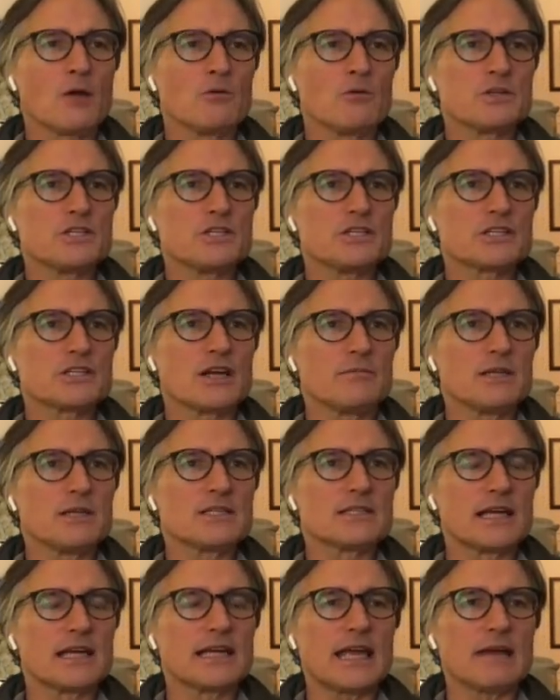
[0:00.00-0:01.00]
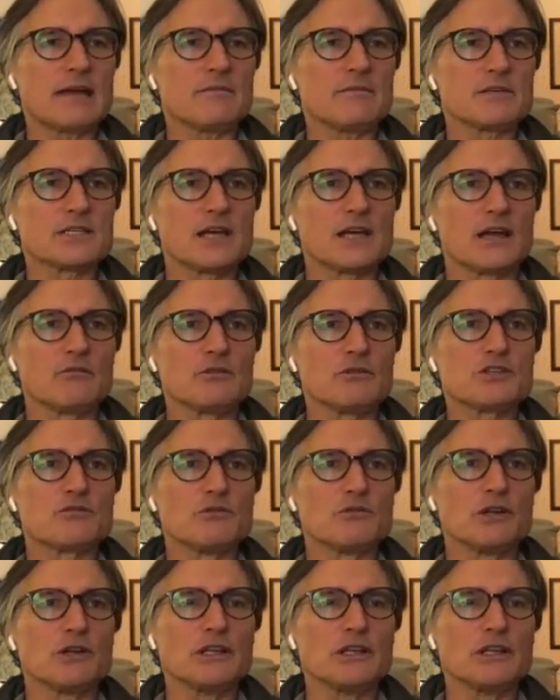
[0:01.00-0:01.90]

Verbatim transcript: which is companies like Amazon, which are